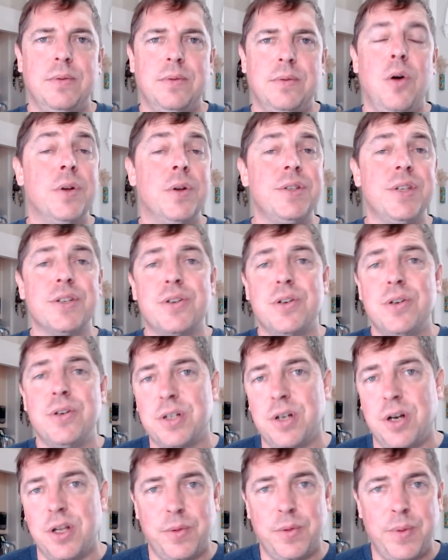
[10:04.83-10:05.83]
Once it's
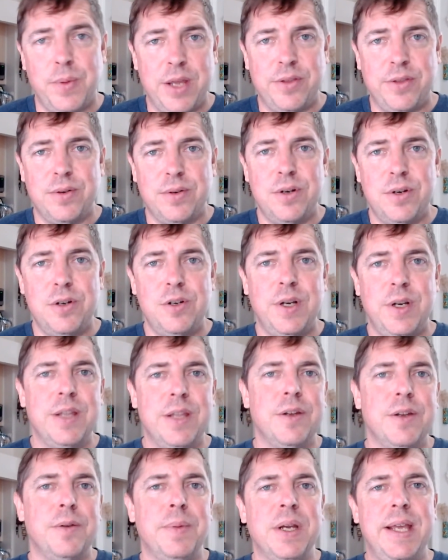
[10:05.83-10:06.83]
cooked all the way through,
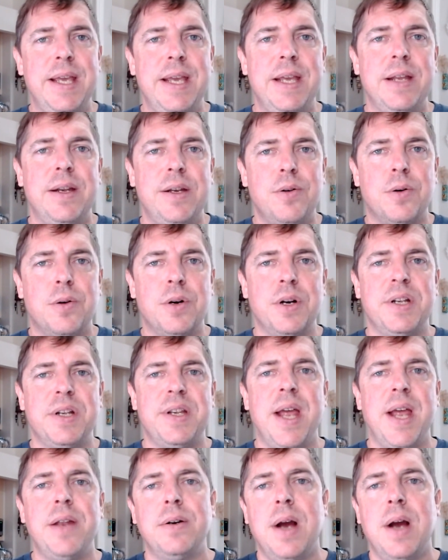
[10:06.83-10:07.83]
either been heated or
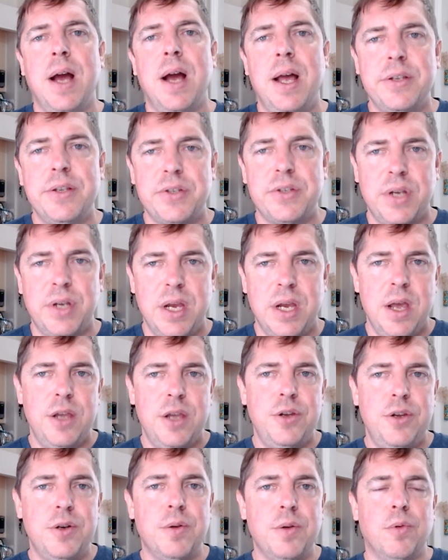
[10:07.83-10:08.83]
tenderized,
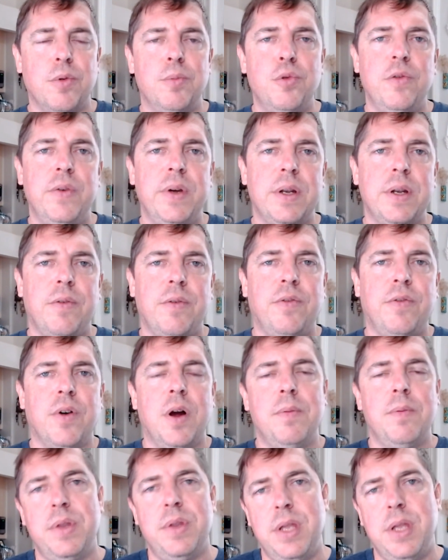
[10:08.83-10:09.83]
you can remove it
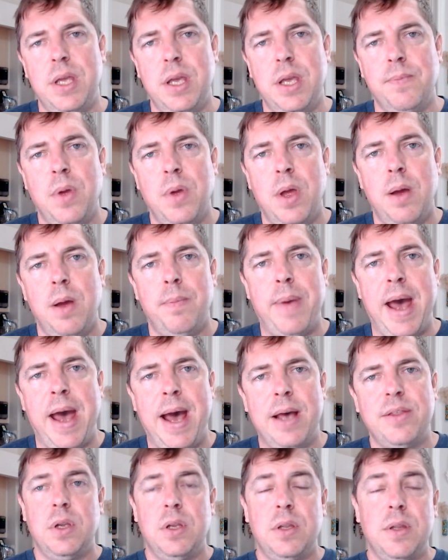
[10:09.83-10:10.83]
from the
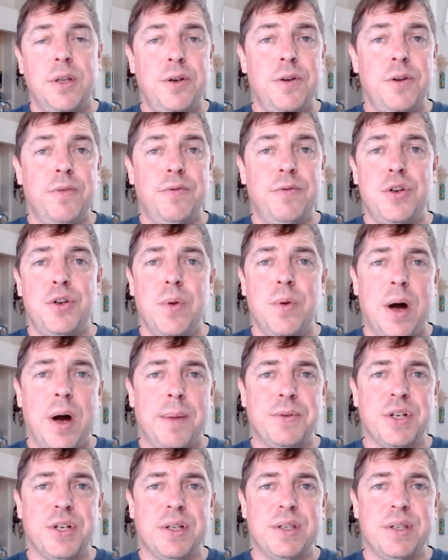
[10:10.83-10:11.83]
bath. Then you have two
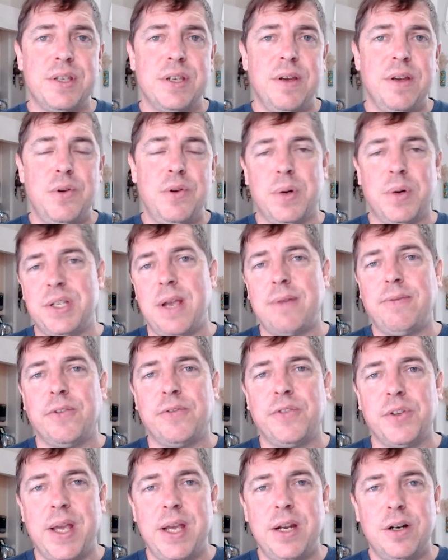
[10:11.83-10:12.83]
options. If you want to save it
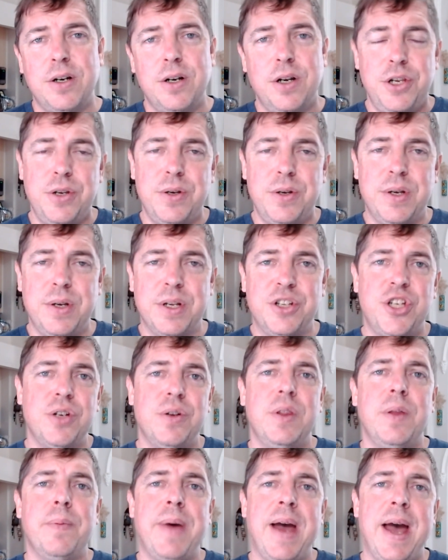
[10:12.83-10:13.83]
for later, you can chill
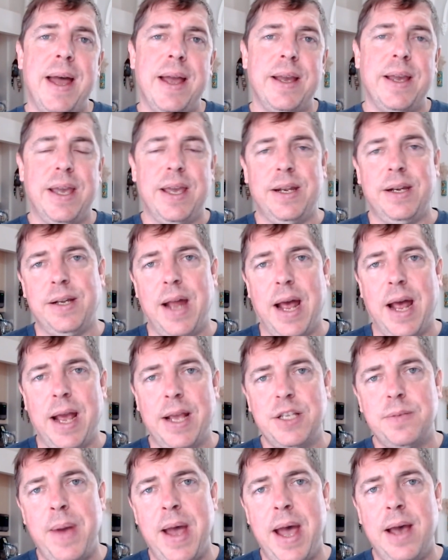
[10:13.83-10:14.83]
the bag in an
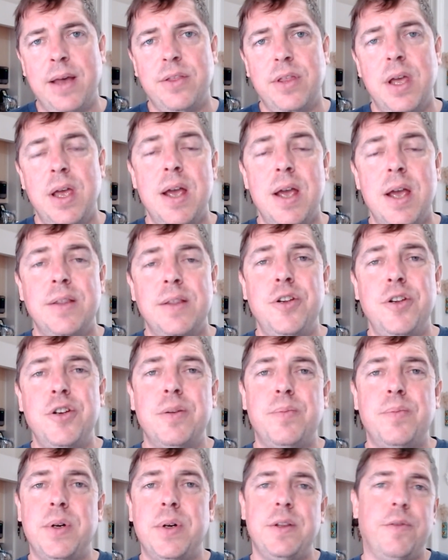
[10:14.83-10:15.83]
ice bath, then you can
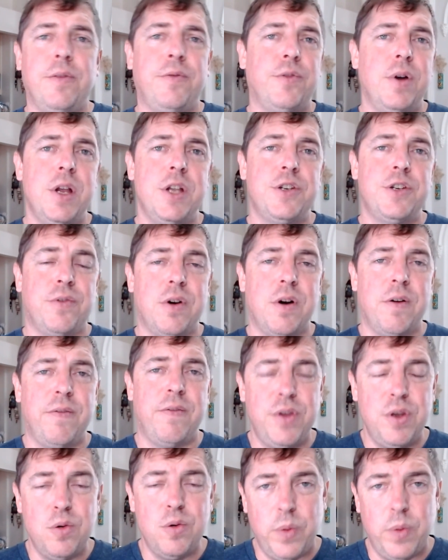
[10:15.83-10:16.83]
put it in the fridge for a
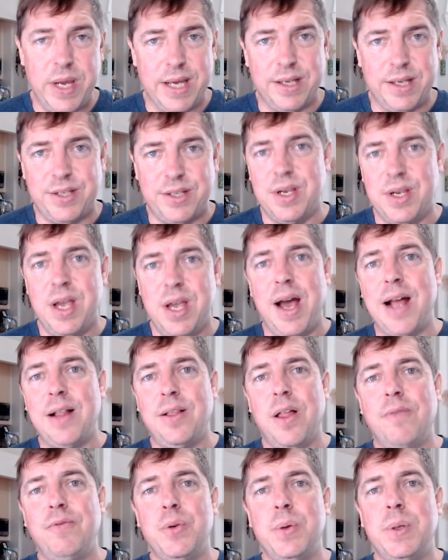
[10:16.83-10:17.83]
few weeks. I
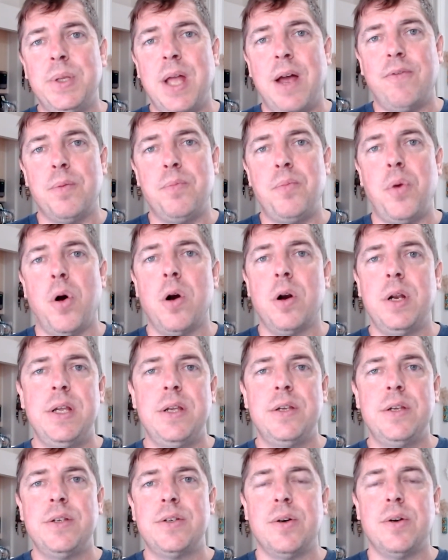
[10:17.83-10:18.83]
love doing that for
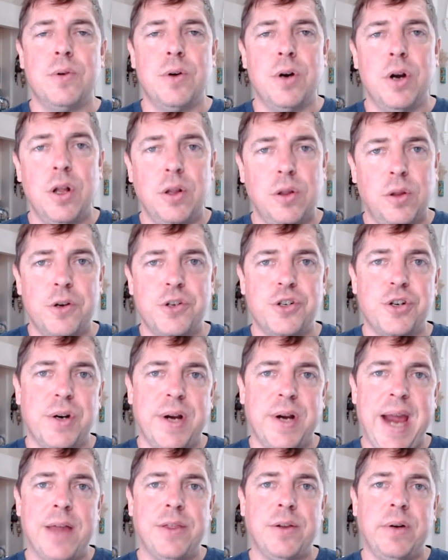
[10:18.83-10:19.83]
parties or larger
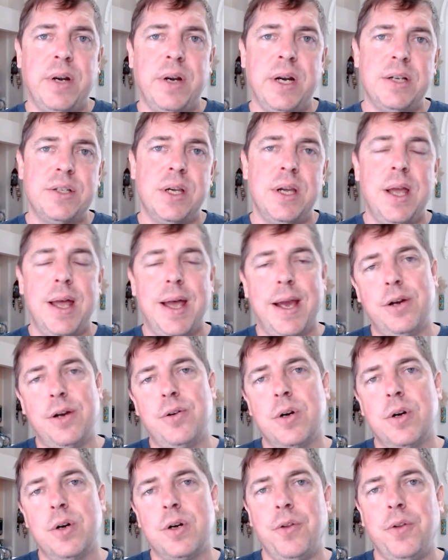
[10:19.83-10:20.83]
gatherings. I can
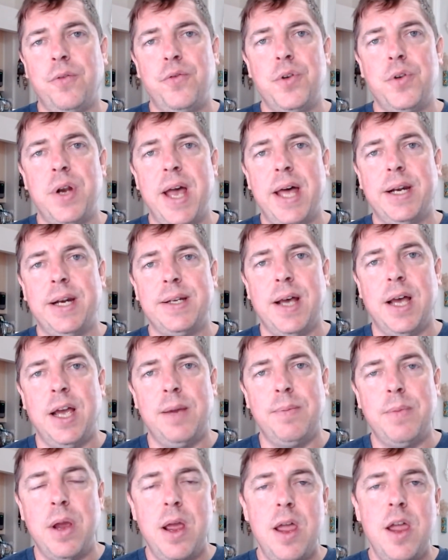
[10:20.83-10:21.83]
cook all the food ahead of
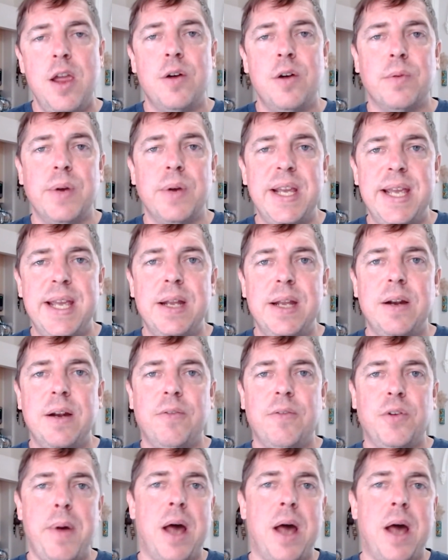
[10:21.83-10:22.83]
time, reheat it for
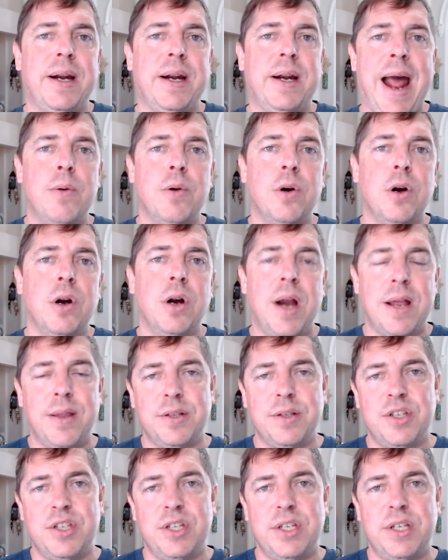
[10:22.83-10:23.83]
about an hour, and
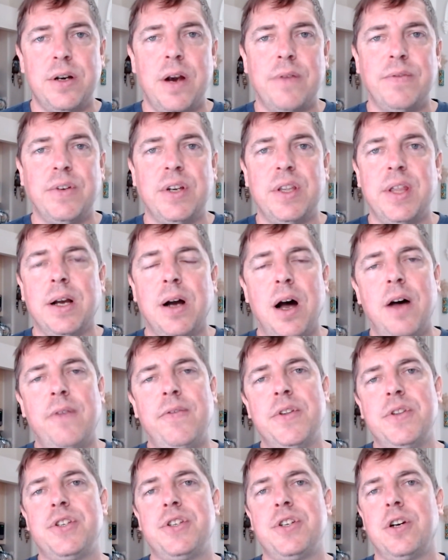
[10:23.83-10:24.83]
then sear everything off
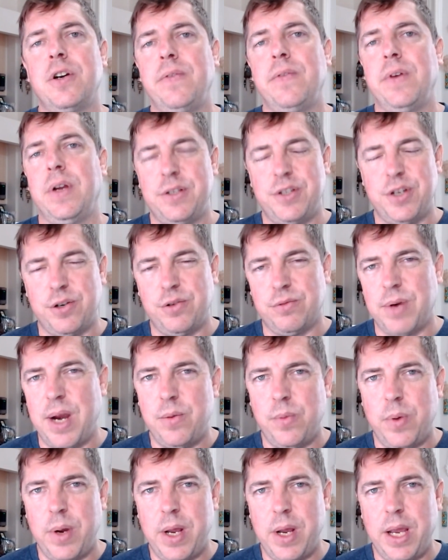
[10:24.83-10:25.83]
and serve it. It's a
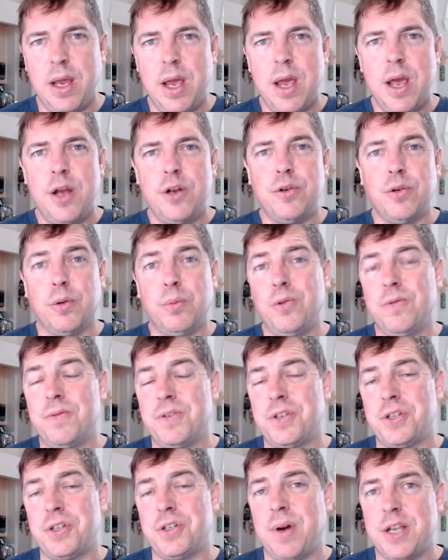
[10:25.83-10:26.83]
great way to remove
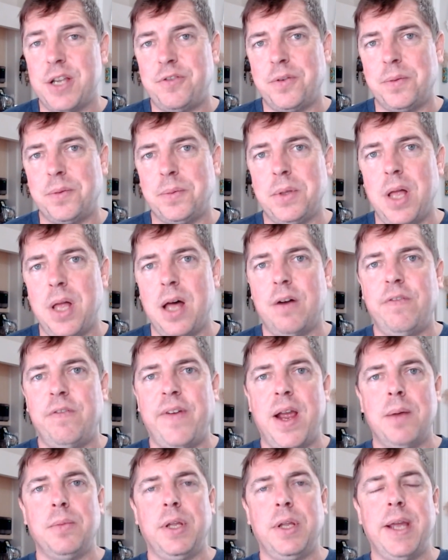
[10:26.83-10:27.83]
stress from a lot of
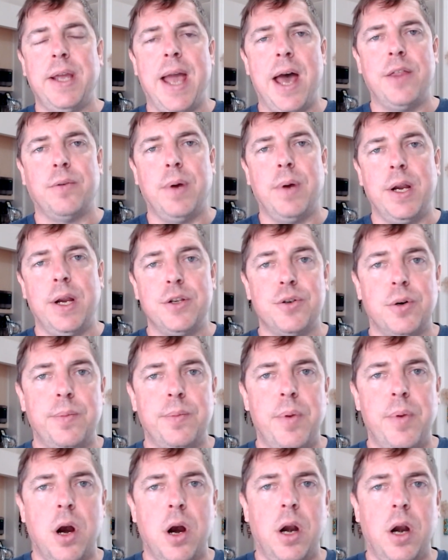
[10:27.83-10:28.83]
family gatherings or
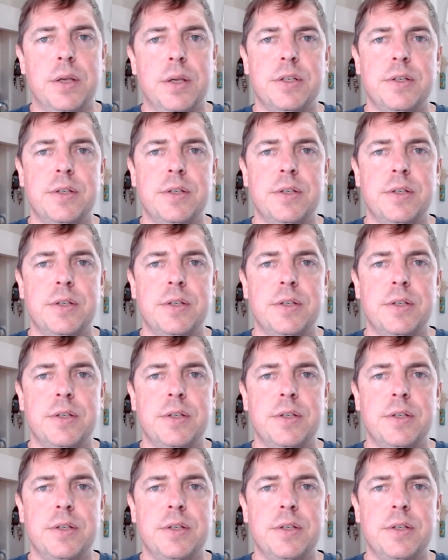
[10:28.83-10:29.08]
parties.